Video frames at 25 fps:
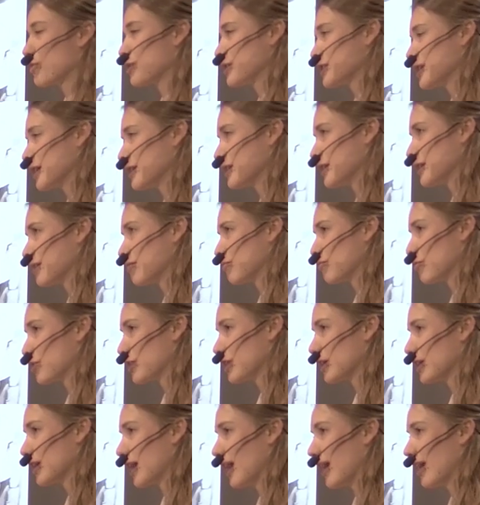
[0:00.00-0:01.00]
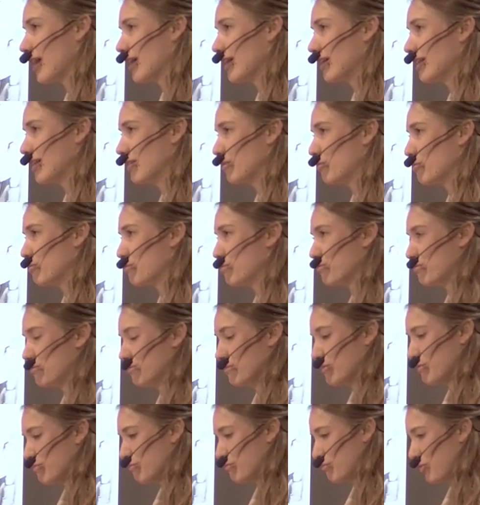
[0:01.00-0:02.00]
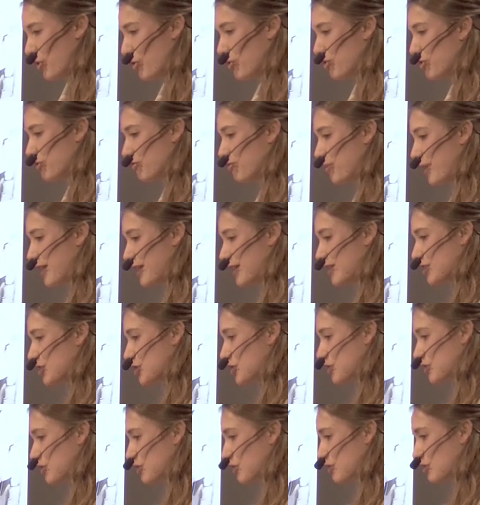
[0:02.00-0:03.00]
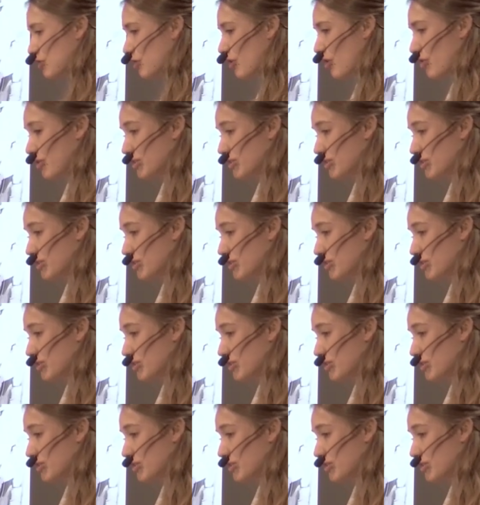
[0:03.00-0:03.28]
Of course that didn't work, and both of my engines got